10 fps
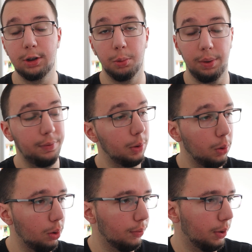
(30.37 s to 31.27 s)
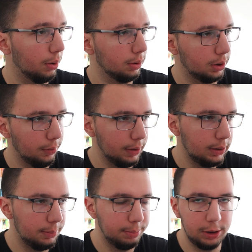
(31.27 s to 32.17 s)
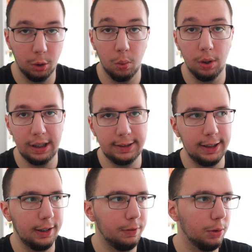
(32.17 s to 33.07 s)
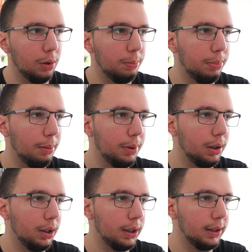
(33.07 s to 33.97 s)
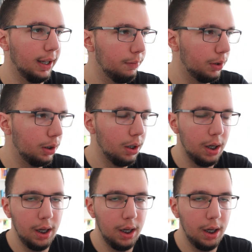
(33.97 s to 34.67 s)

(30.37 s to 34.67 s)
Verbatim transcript: So if you Google for your own service, so let's say if you're a plumber in Denver